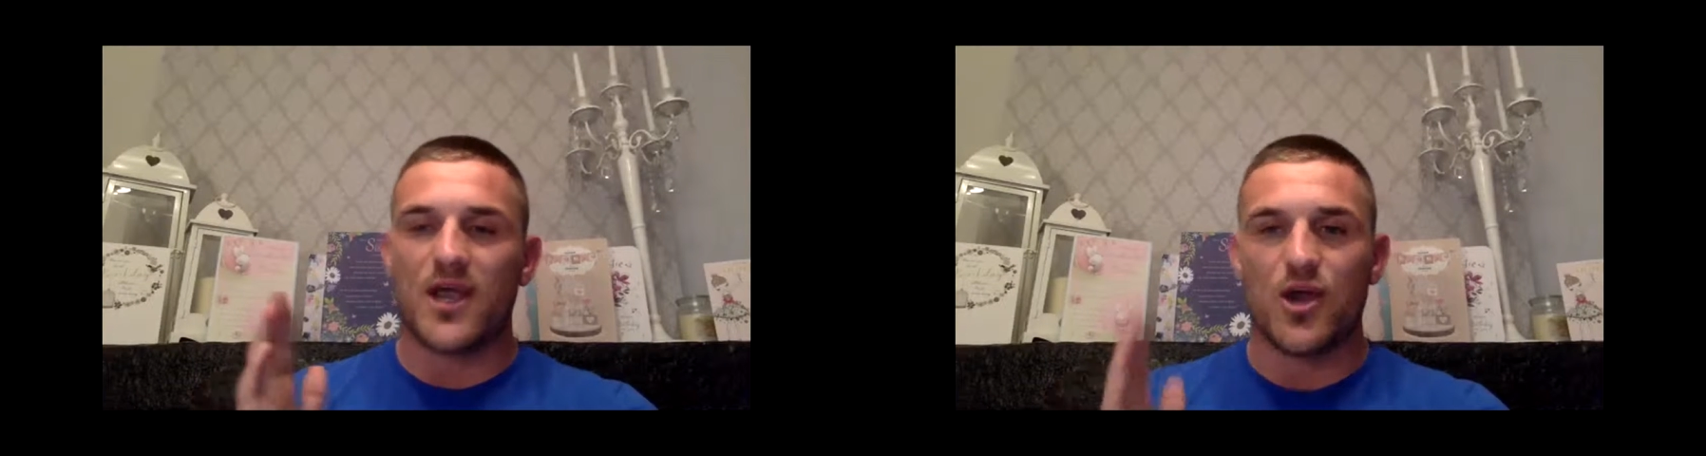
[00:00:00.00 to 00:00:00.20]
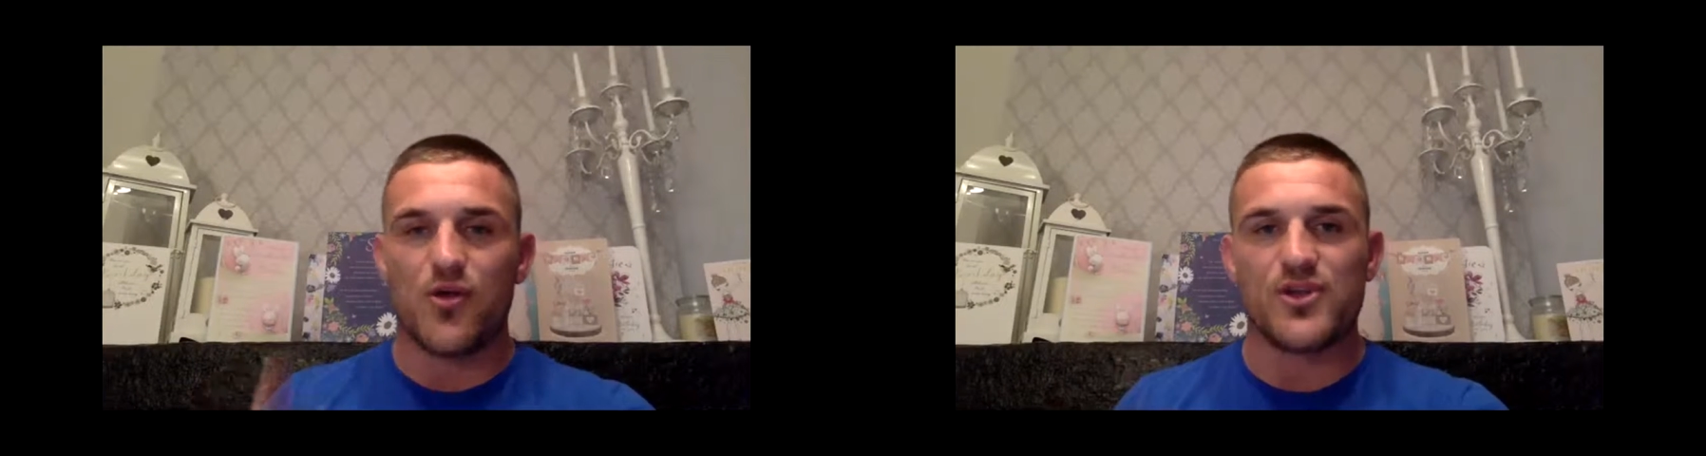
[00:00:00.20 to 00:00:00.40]

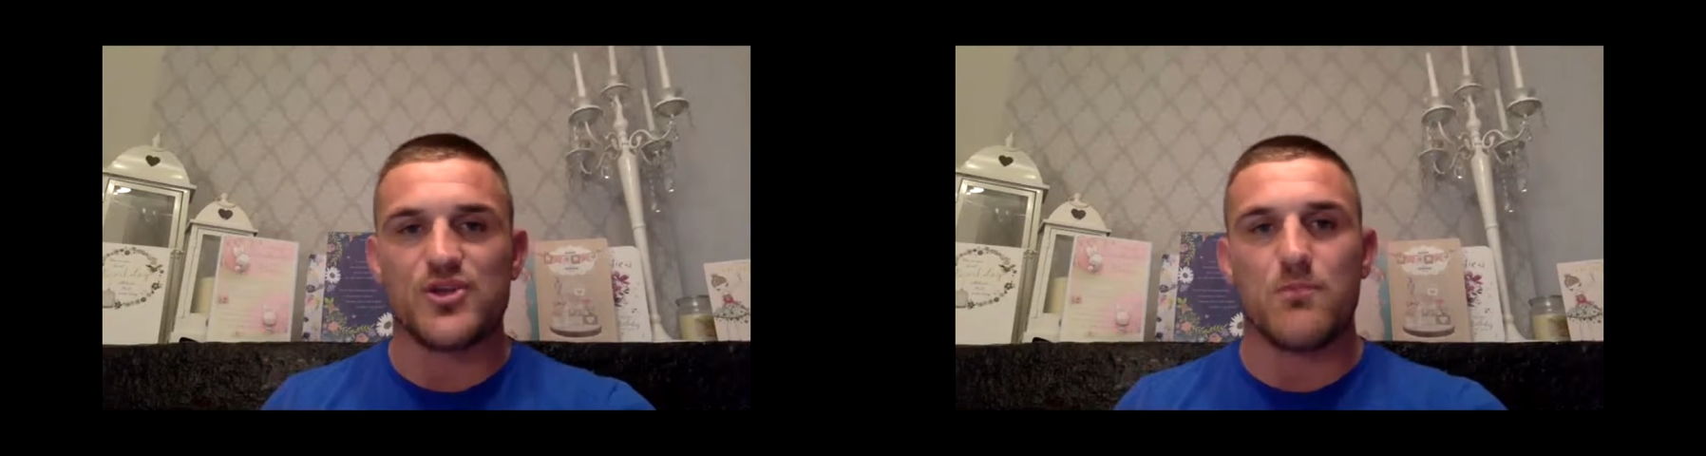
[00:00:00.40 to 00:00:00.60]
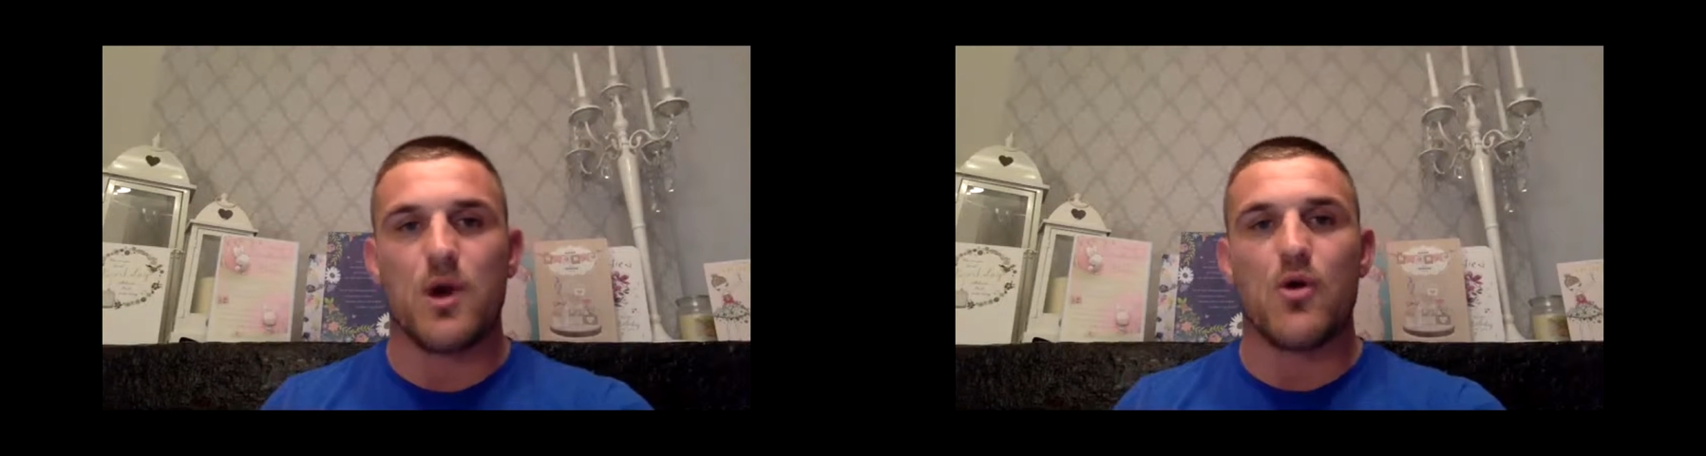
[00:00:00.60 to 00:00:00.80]
encourage
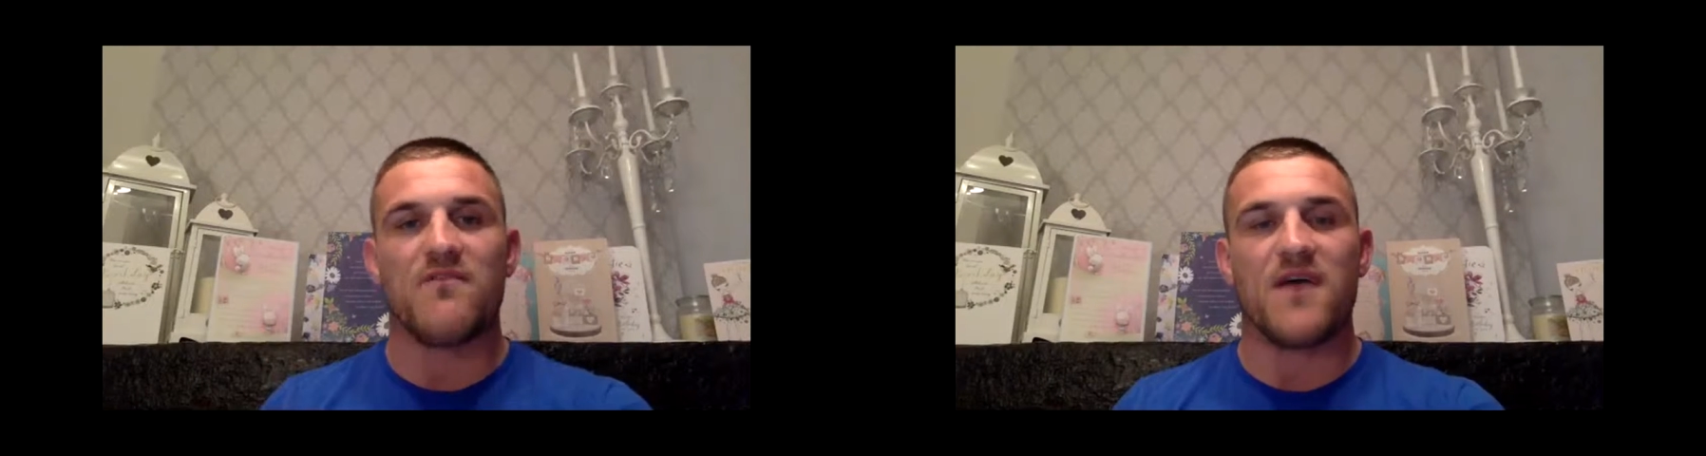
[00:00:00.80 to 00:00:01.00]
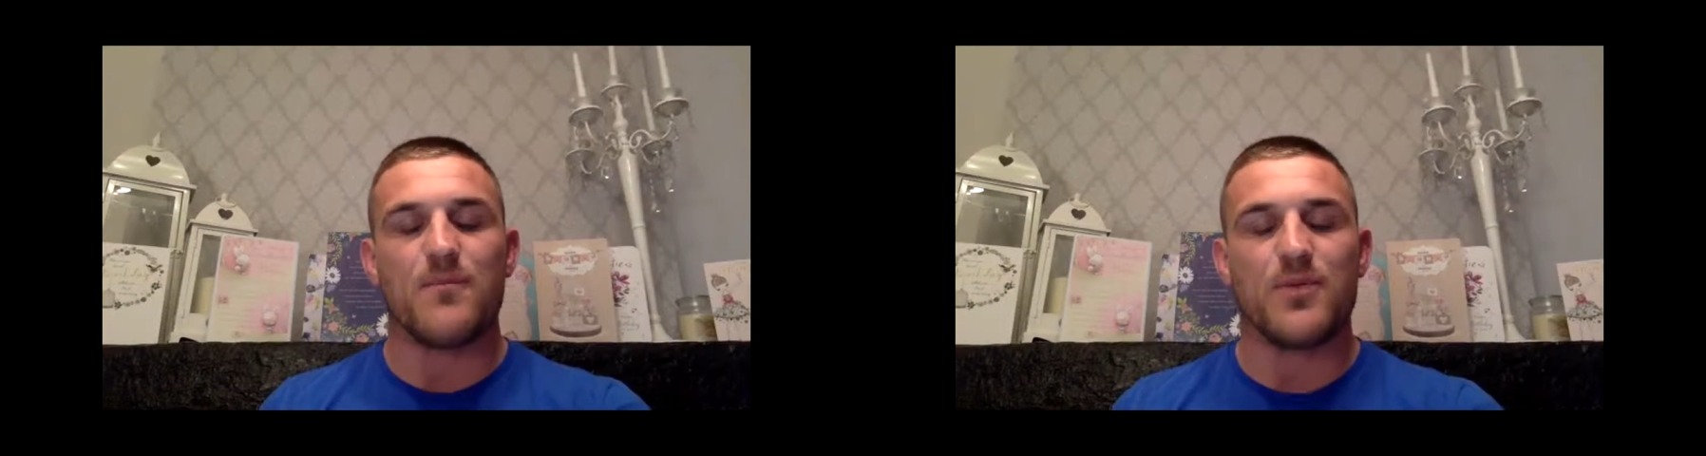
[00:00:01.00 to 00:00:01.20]
and
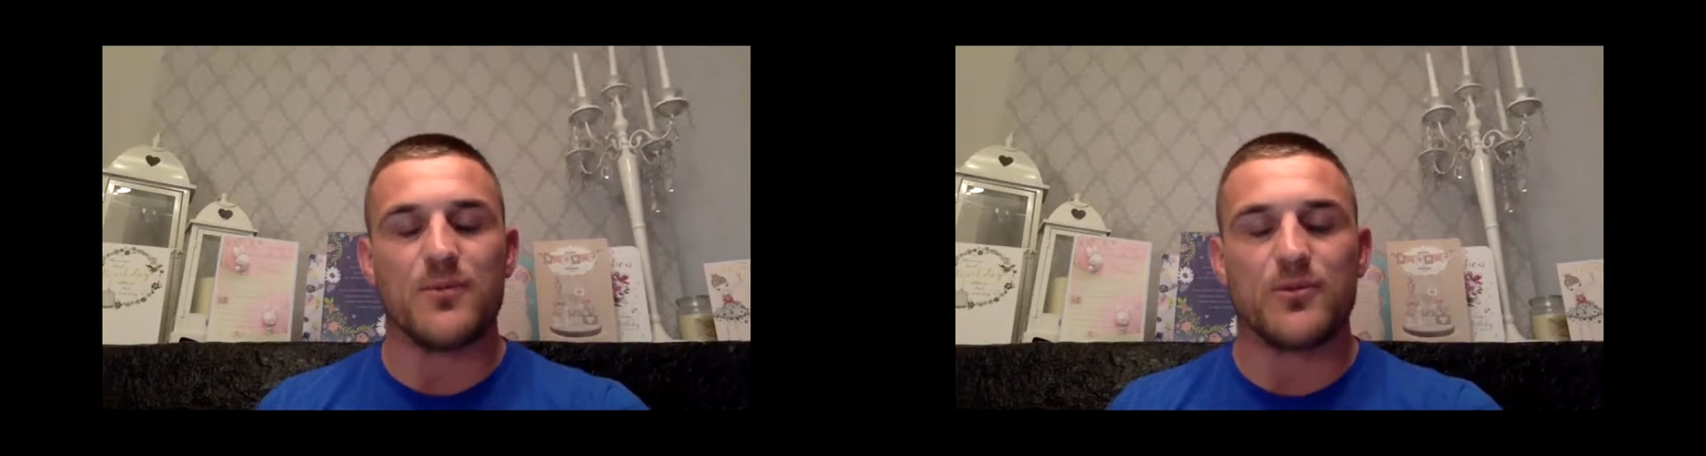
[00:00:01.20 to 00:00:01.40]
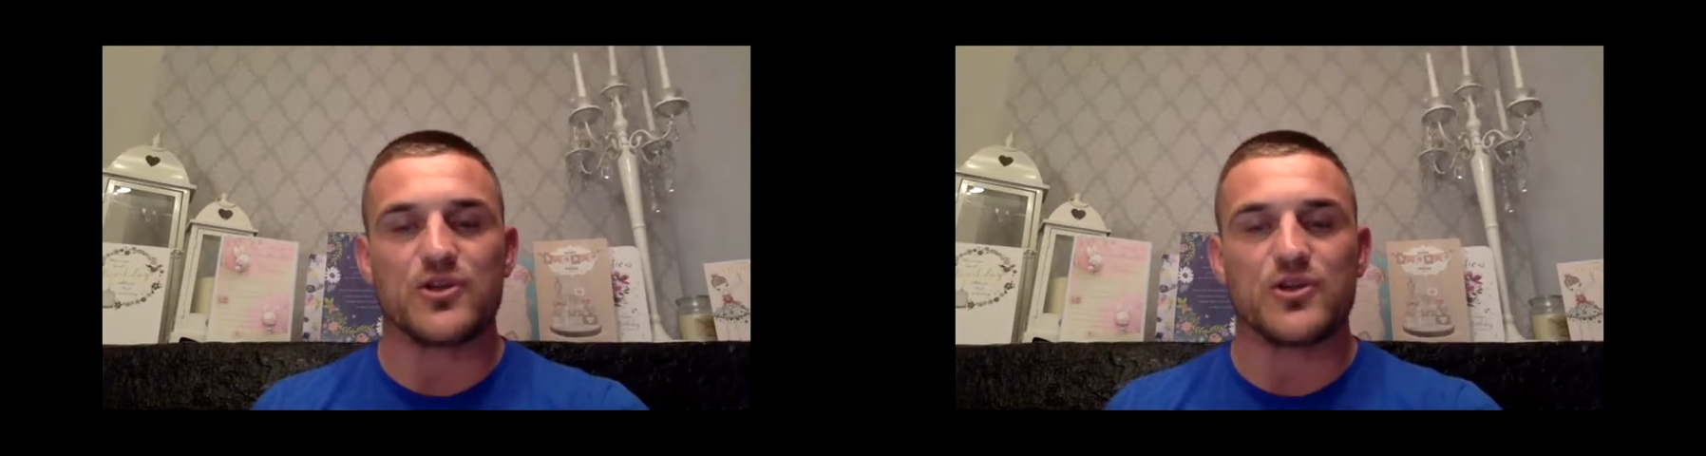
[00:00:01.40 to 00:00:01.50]
motivate people